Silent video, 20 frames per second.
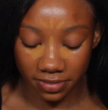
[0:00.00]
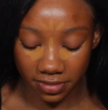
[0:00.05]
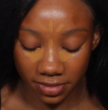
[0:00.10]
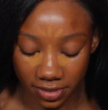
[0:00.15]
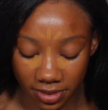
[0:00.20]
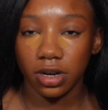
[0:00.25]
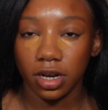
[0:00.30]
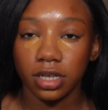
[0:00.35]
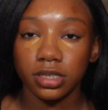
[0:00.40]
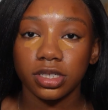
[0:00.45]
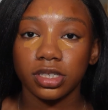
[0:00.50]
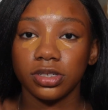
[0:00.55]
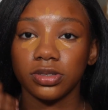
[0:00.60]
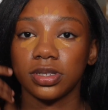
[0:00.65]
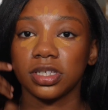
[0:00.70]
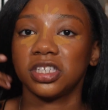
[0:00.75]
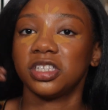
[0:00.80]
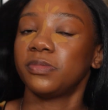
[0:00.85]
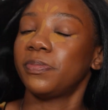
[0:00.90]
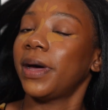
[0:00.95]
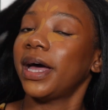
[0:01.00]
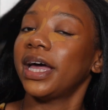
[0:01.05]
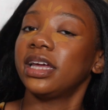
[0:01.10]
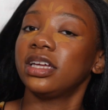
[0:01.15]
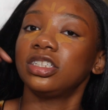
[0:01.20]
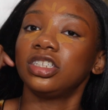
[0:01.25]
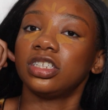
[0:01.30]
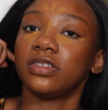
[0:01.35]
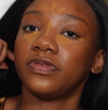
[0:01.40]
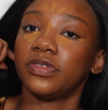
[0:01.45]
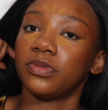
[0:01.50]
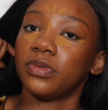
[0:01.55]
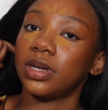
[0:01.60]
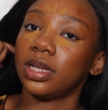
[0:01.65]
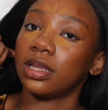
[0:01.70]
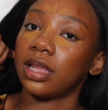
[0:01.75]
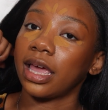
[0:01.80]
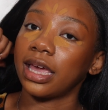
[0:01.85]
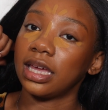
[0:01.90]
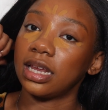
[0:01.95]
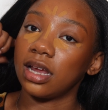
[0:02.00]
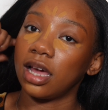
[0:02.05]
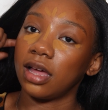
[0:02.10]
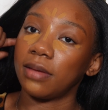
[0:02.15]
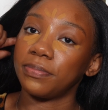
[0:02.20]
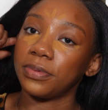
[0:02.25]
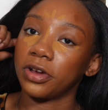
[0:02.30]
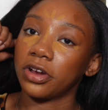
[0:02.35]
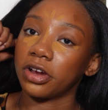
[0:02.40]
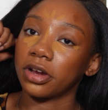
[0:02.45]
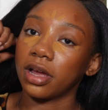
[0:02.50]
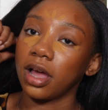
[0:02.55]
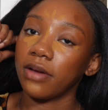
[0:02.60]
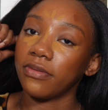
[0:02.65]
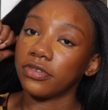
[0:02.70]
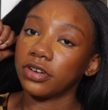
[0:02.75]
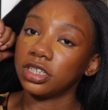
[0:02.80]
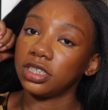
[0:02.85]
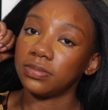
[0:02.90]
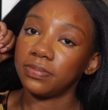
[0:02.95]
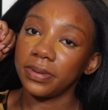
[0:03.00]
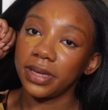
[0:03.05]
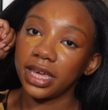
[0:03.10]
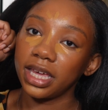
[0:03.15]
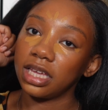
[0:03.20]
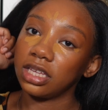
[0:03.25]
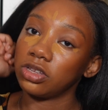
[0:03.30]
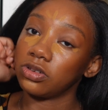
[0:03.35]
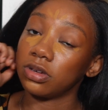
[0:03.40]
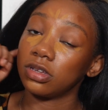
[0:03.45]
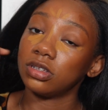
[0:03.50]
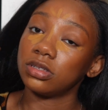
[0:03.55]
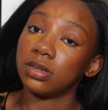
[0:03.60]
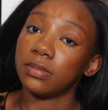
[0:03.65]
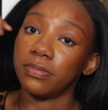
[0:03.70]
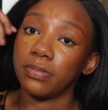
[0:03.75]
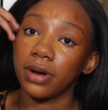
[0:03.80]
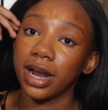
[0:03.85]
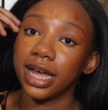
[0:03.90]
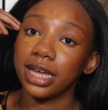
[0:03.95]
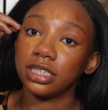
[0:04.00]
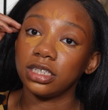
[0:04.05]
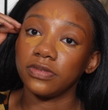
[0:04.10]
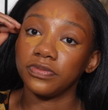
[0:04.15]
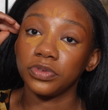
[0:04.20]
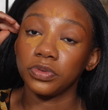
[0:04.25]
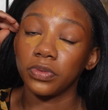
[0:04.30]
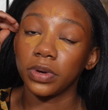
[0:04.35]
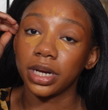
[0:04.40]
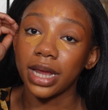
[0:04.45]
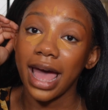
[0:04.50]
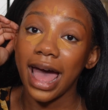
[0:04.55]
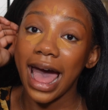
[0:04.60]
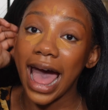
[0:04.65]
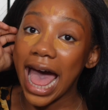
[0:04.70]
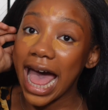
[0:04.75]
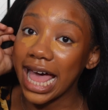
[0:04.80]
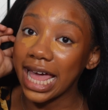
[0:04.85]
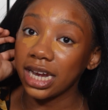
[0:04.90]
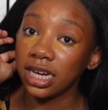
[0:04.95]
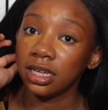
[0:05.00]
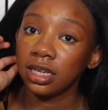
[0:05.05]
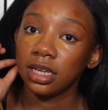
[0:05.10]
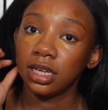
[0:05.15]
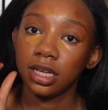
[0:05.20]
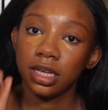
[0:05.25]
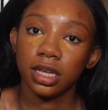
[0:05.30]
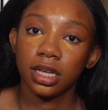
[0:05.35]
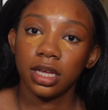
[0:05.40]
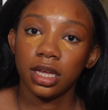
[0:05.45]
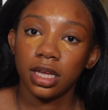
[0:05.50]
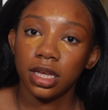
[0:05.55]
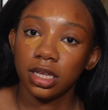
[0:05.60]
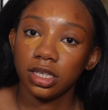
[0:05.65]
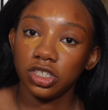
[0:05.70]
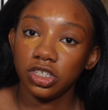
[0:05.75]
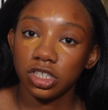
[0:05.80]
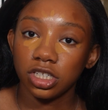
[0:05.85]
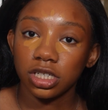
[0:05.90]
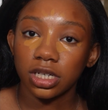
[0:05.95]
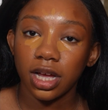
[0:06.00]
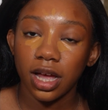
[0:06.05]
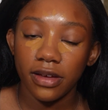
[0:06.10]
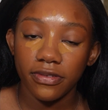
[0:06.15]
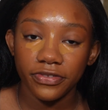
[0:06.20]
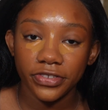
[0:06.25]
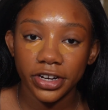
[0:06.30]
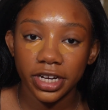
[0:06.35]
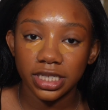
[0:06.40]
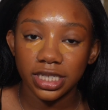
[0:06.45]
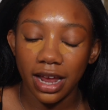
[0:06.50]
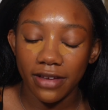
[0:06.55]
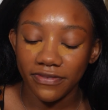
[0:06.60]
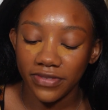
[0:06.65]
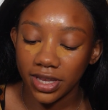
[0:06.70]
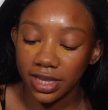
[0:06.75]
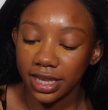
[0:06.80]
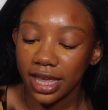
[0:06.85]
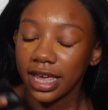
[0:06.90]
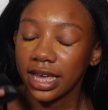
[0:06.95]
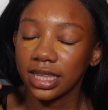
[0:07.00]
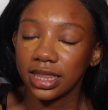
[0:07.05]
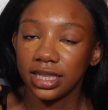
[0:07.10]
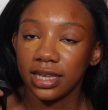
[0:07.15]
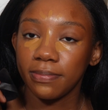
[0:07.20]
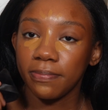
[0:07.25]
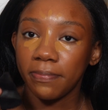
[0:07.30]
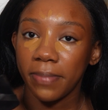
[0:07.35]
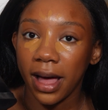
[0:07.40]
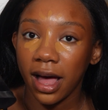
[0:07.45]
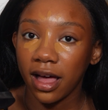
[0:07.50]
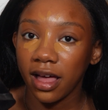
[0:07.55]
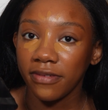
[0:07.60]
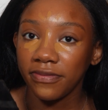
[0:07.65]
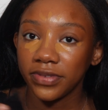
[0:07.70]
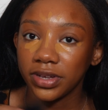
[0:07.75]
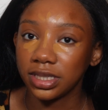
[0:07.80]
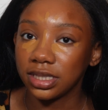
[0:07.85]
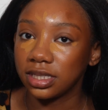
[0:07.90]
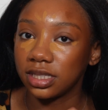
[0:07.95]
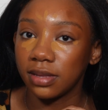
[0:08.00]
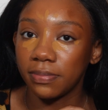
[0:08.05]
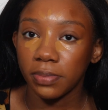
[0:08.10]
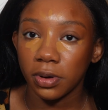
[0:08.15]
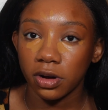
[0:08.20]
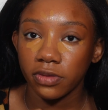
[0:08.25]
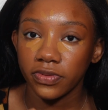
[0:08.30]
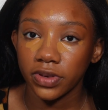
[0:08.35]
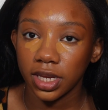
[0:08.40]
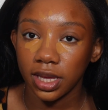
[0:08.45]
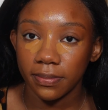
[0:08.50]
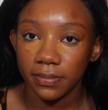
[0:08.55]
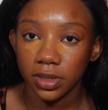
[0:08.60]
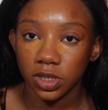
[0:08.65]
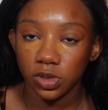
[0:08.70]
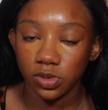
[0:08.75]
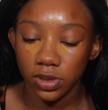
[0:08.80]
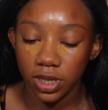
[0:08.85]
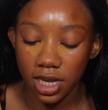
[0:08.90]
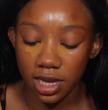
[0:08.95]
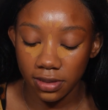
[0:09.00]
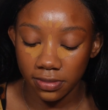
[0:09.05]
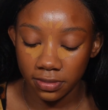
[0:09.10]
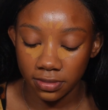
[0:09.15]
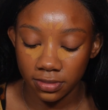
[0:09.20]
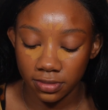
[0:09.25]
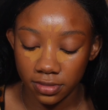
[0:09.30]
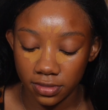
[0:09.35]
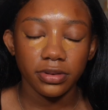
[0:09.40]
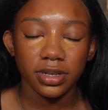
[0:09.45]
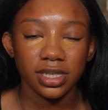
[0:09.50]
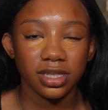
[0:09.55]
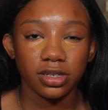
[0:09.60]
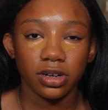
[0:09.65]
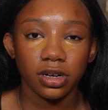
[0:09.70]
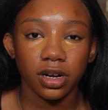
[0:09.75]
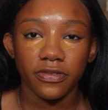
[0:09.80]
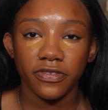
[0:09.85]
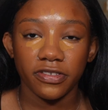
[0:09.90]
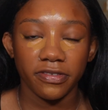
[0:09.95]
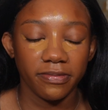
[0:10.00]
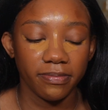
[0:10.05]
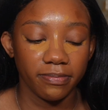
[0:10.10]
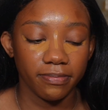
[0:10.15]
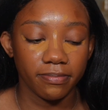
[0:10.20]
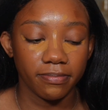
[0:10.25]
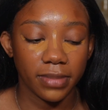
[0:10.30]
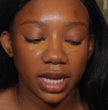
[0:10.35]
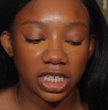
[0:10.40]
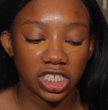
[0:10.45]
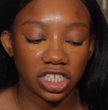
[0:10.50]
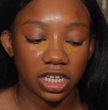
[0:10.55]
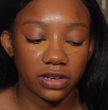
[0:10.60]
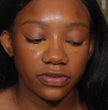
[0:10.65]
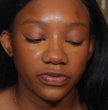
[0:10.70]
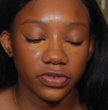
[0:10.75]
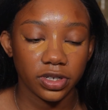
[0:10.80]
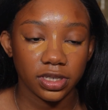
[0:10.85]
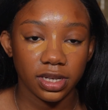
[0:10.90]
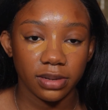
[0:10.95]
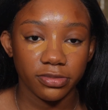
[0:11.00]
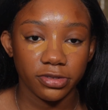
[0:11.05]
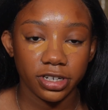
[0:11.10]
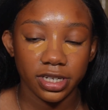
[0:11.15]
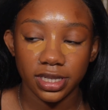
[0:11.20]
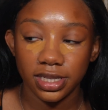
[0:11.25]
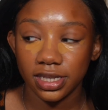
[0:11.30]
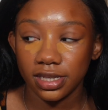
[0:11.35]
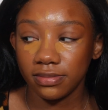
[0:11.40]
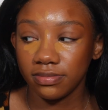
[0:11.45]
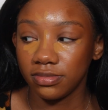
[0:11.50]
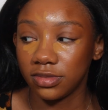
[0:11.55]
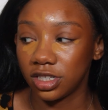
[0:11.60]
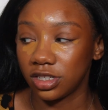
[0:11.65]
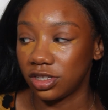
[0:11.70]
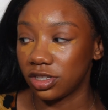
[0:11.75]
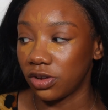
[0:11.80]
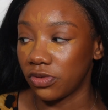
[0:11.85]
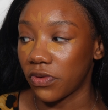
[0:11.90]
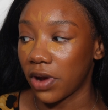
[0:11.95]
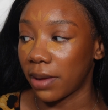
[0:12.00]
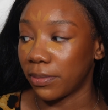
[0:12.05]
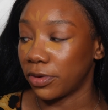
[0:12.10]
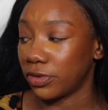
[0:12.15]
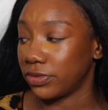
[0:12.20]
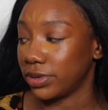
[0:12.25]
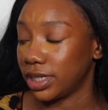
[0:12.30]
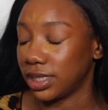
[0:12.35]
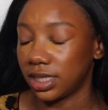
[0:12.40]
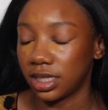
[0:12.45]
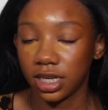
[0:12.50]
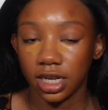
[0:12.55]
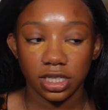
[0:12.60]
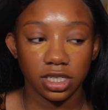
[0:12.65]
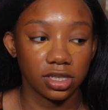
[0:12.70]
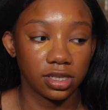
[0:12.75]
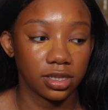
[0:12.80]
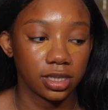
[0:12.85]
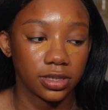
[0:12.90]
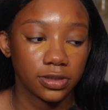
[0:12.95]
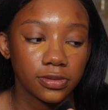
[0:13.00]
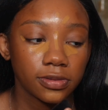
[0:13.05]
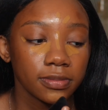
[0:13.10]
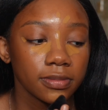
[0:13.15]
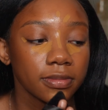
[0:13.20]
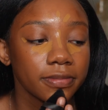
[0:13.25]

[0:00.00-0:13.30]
You can also use a sponge if you want to lighten up your coverage a bit. You can use a brush if you want to add to your coverage. I feel like the puff is the perfect in between. I always start off on my chin for some reason. There's no rhyme or reason, I just do.